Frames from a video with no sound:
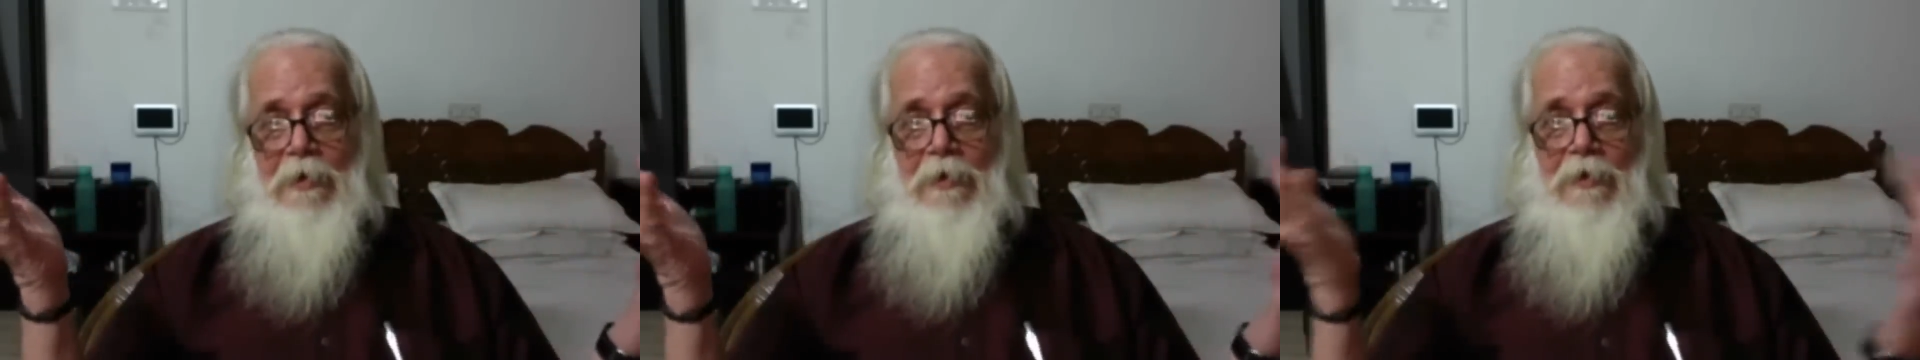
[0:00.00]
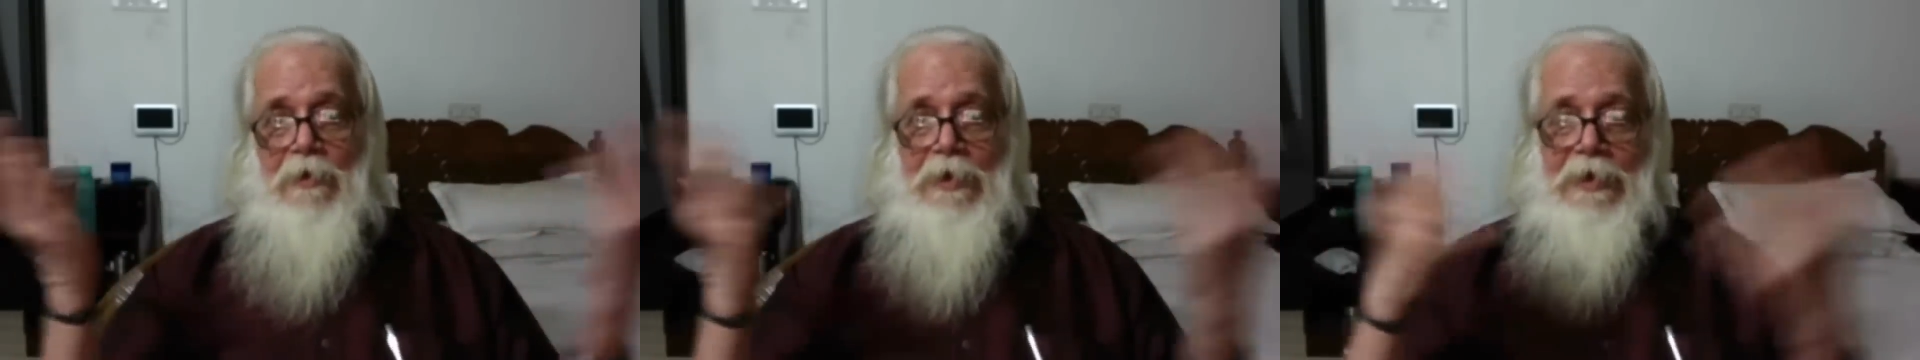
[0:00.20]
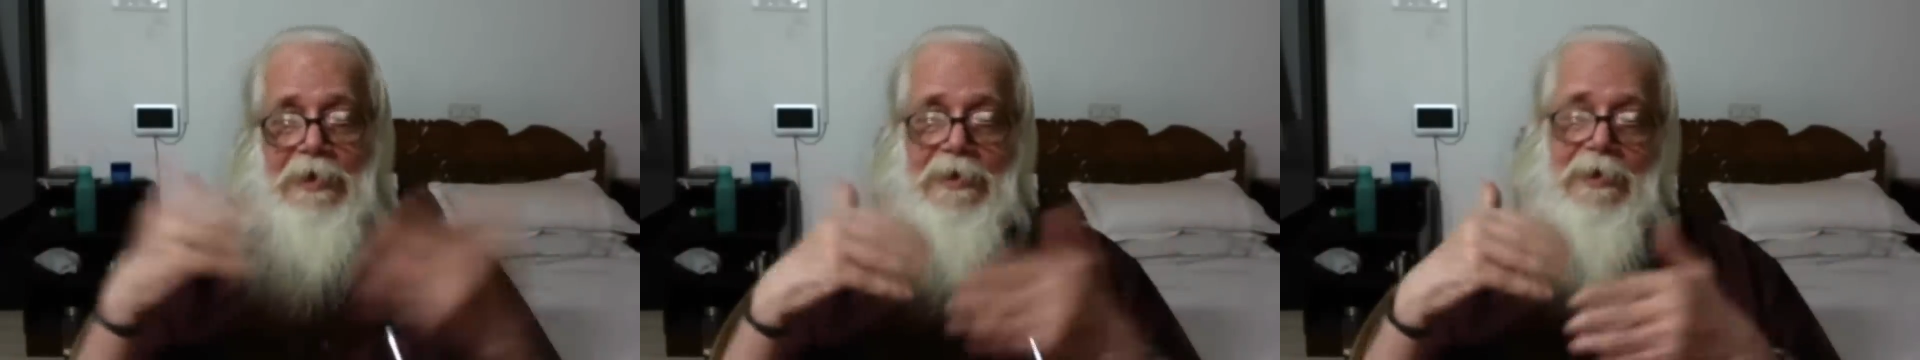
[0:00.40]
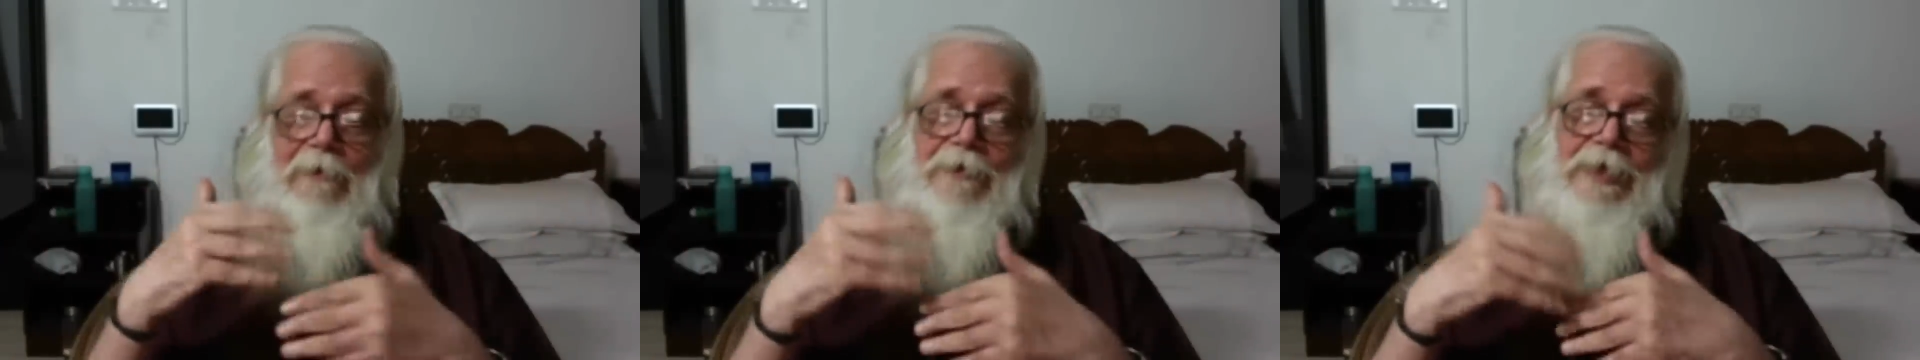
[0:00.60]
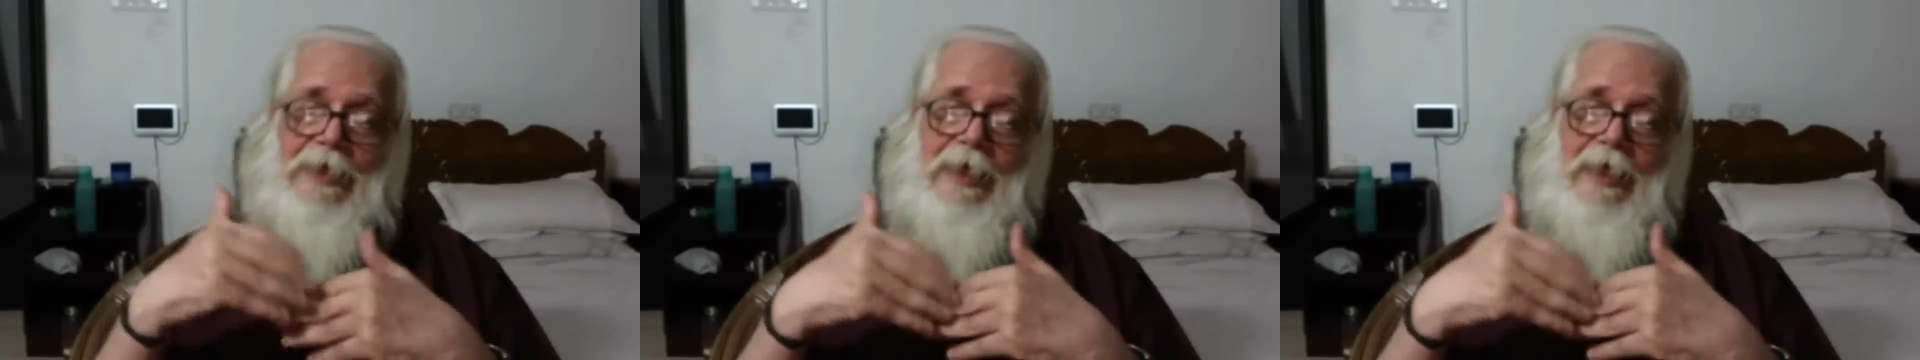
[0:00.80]
so it is
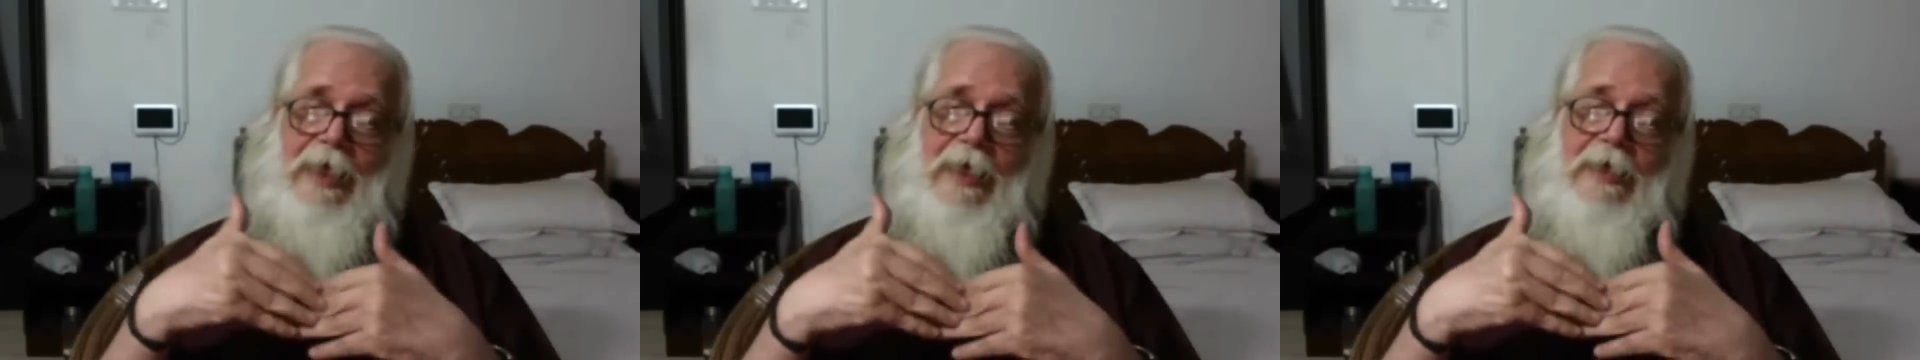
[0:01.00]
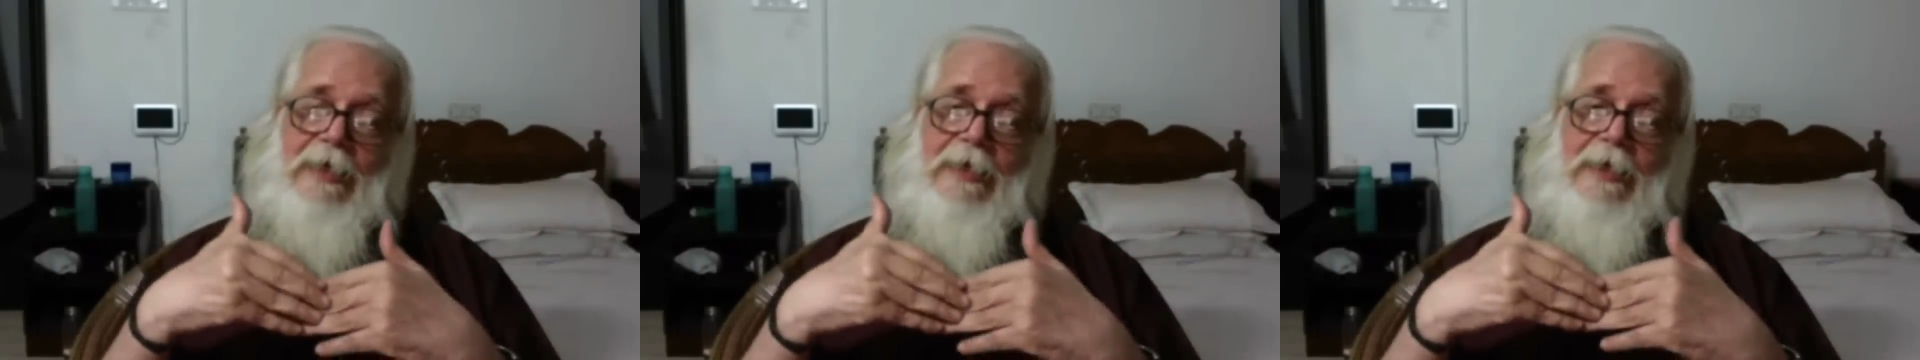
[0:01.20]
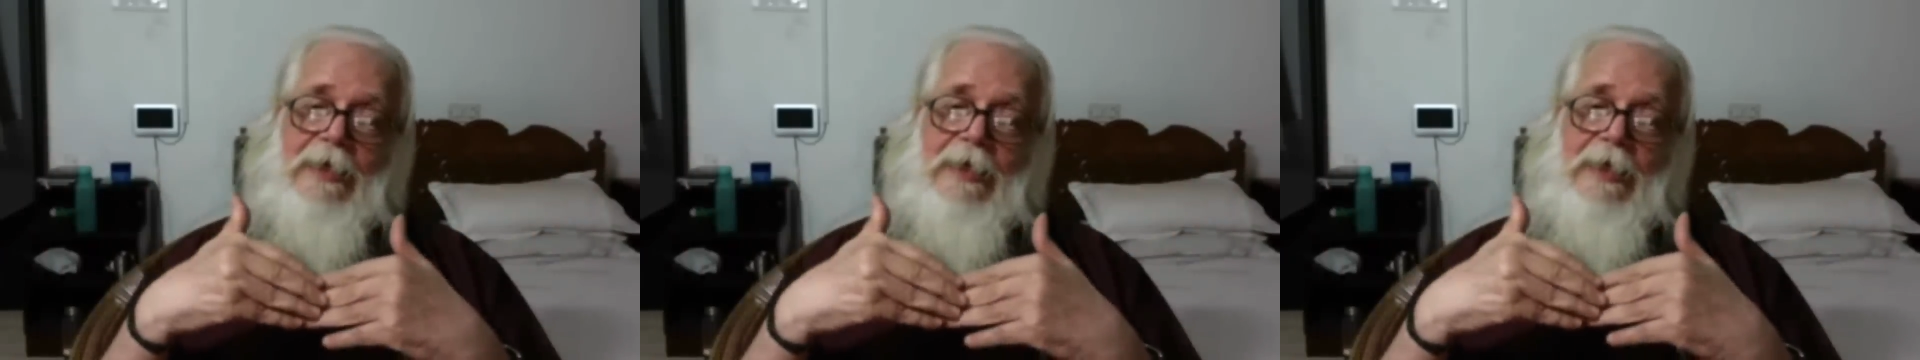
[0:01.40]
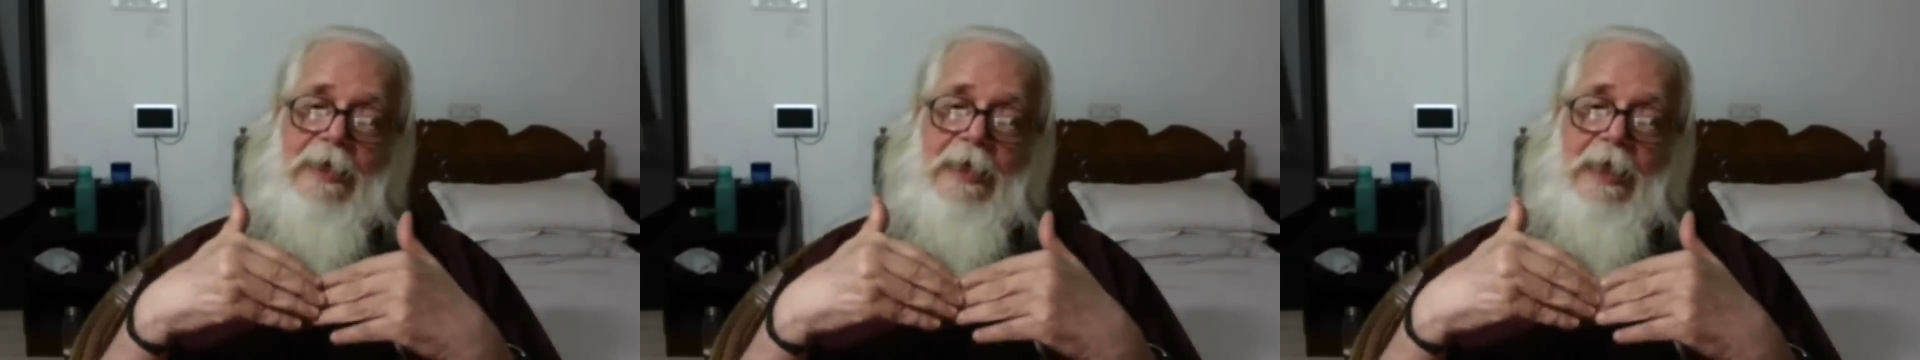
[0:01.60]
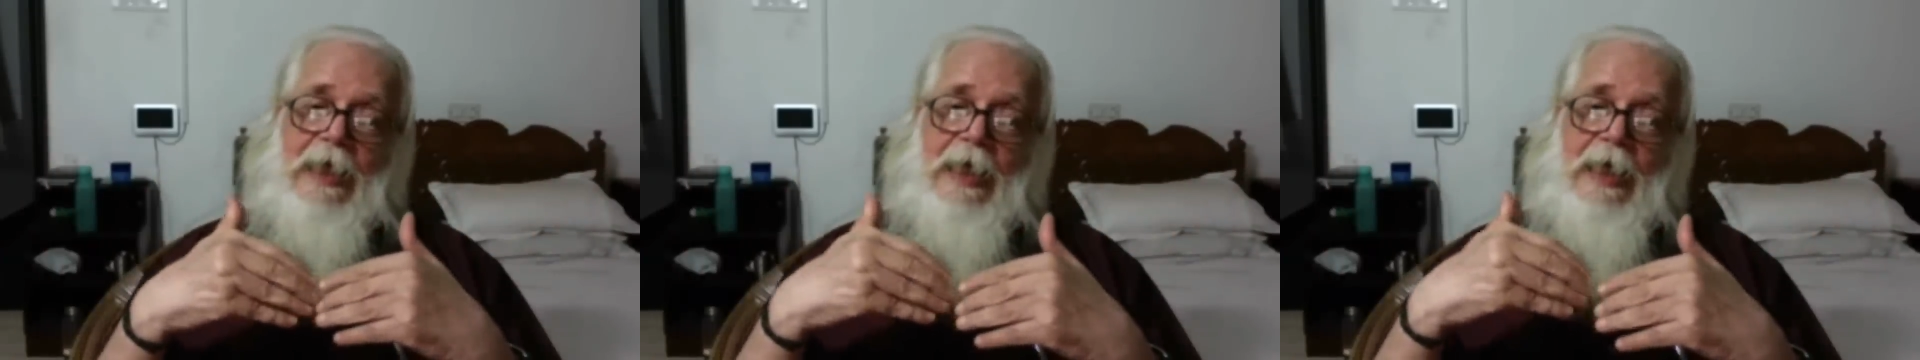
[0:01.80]
something like,
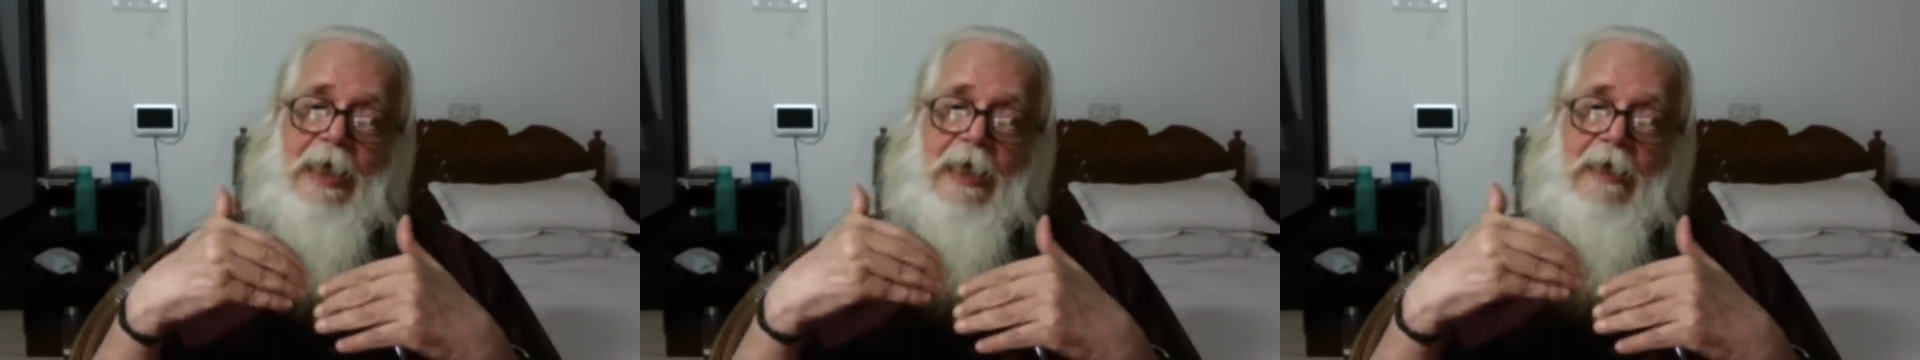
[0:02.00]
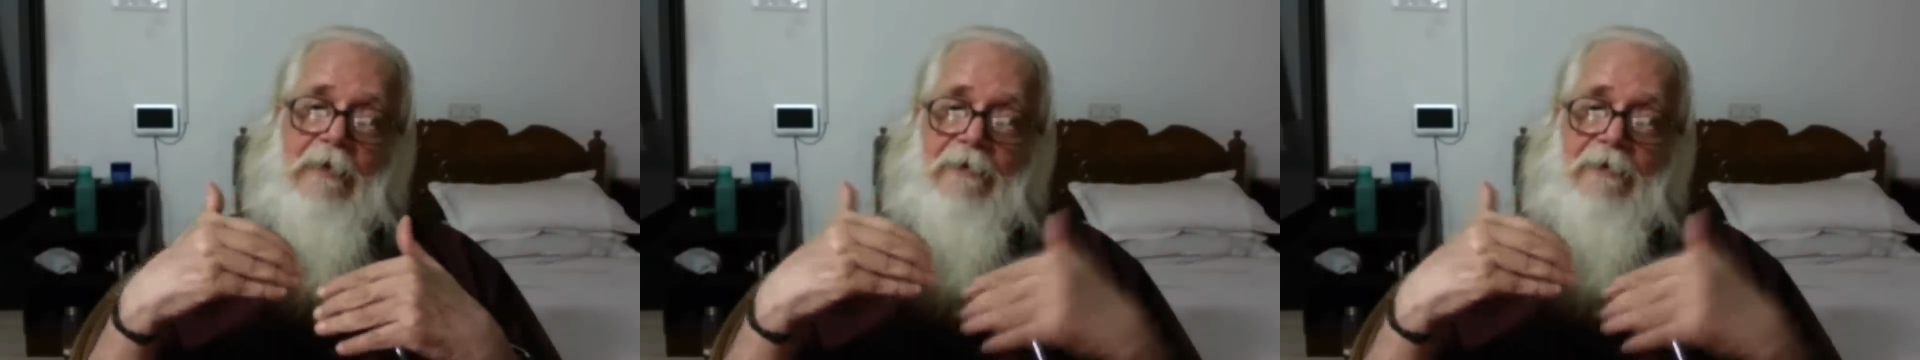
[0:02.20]
uh,